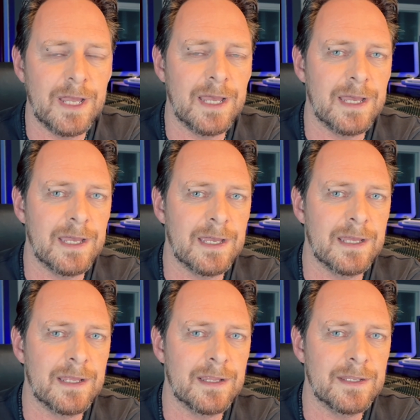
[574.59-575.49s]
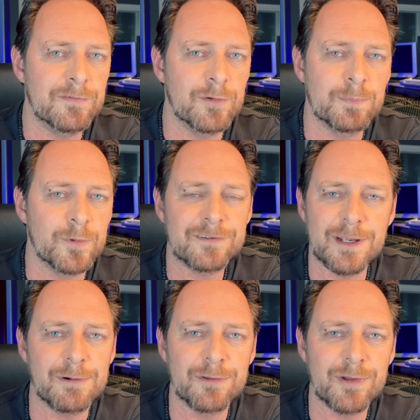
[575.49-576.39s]
And if you put
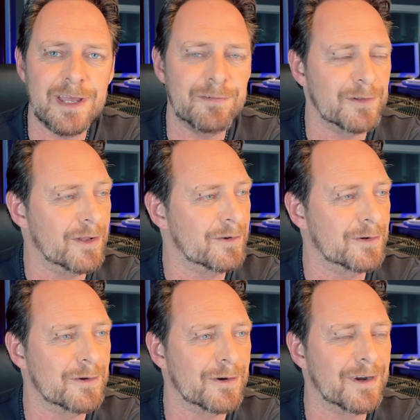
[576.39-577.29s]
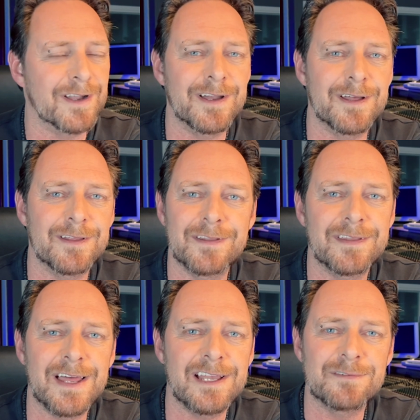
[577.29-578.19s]
Stairway to Heaven under your
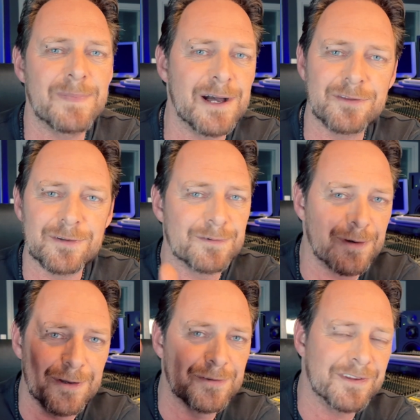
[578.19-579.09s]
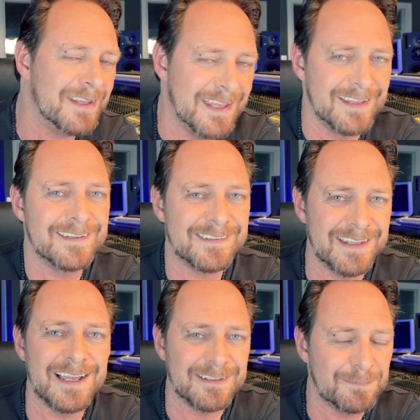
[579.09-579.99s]
nice mountain road, it's
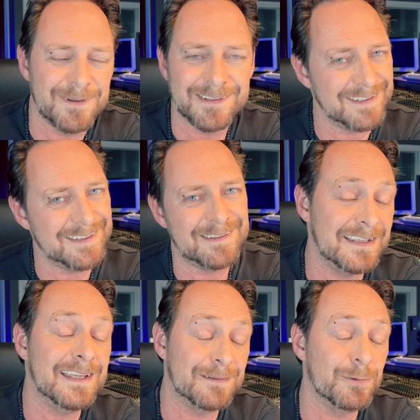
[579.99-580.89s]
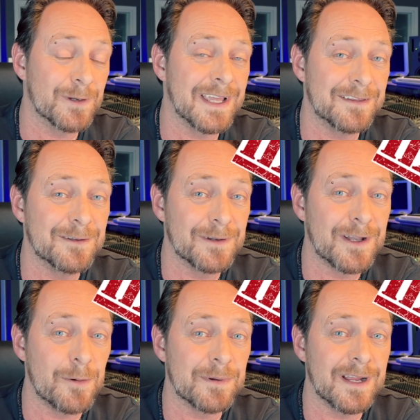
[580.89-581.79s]
nice, but it will get you a
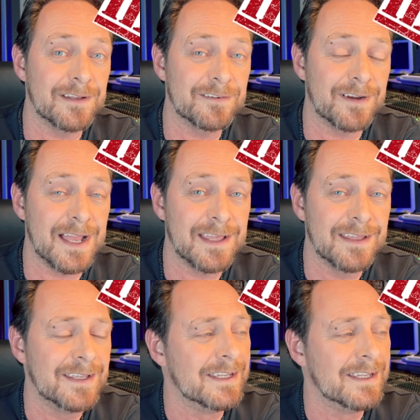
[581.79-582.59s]
copyright strike.